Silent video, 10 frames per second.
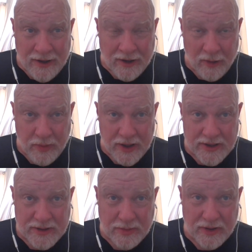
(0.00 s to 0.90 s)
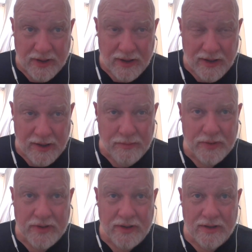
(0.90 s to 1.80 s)
comprehensible
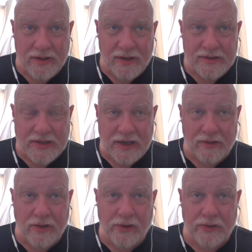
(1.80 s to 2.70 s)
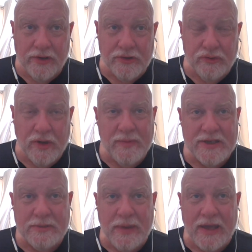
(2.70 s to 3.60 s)
input channel called Dreaming
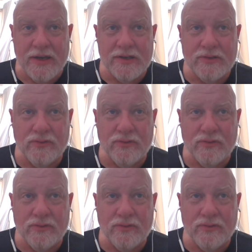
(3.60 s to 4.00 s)
Spanish,